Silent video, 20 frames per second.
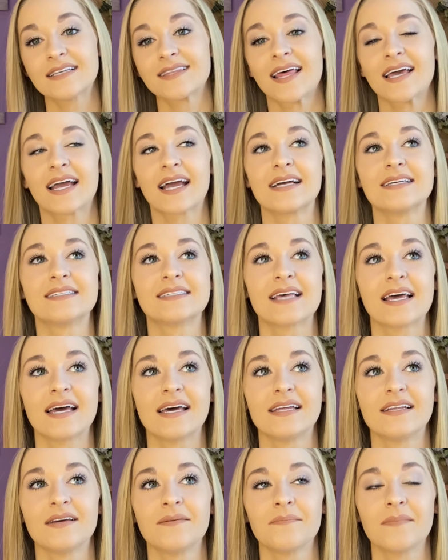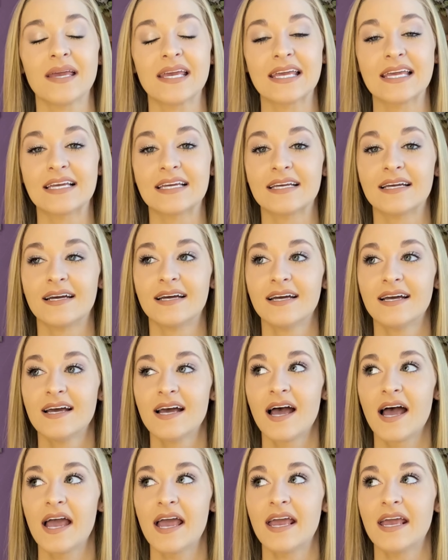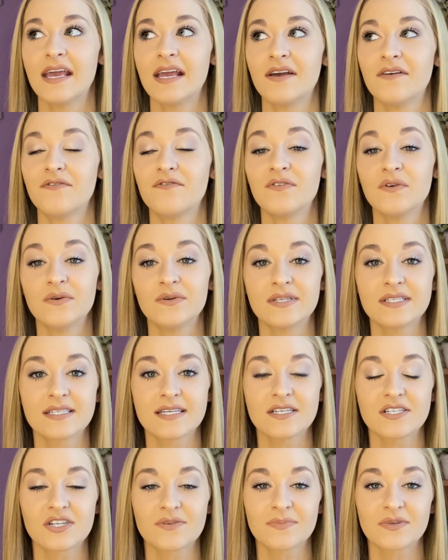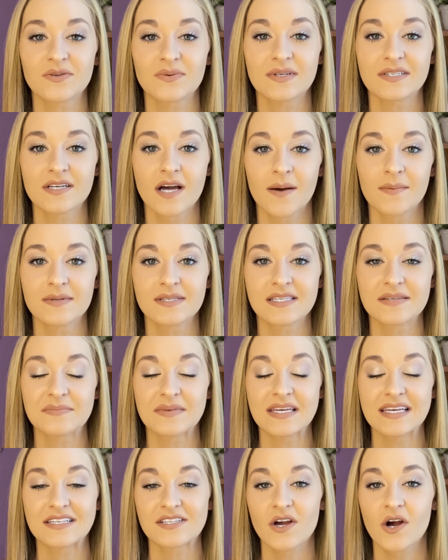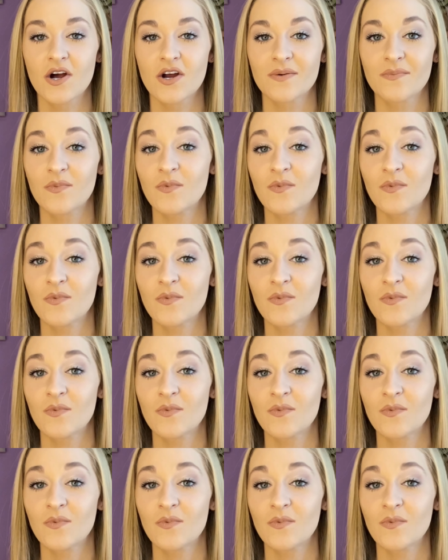Like I said, making a food decision between Thomas and me is hard.